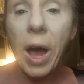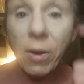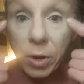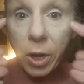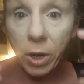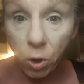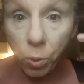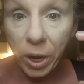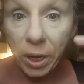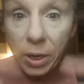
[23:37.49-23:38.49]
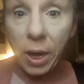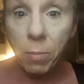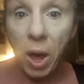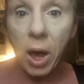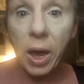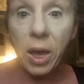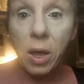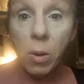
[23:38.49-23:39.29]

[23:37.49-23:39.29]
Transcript: I have a lot of green in my